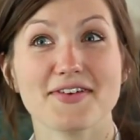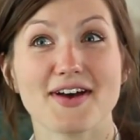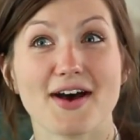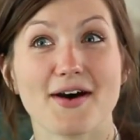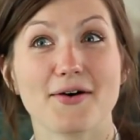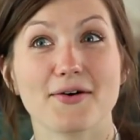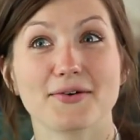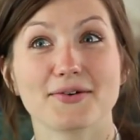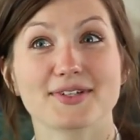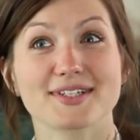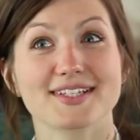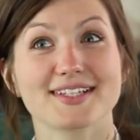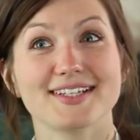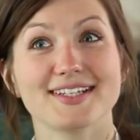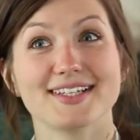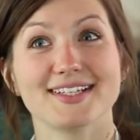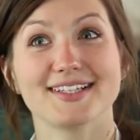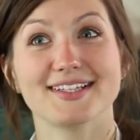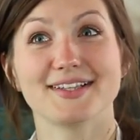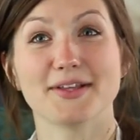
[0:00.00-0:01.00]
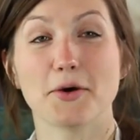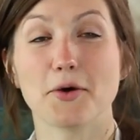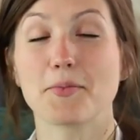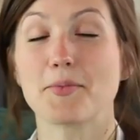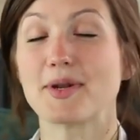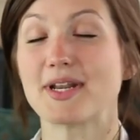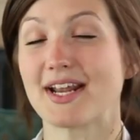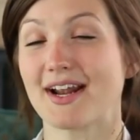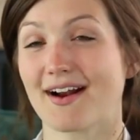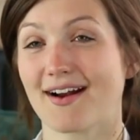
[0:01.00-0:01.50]
out in the
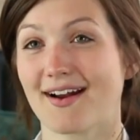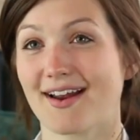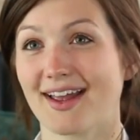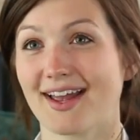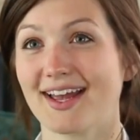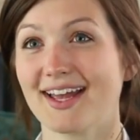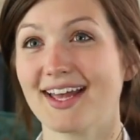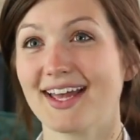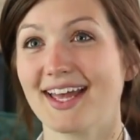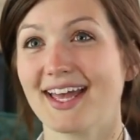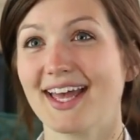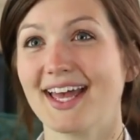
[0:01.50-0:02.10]
open area,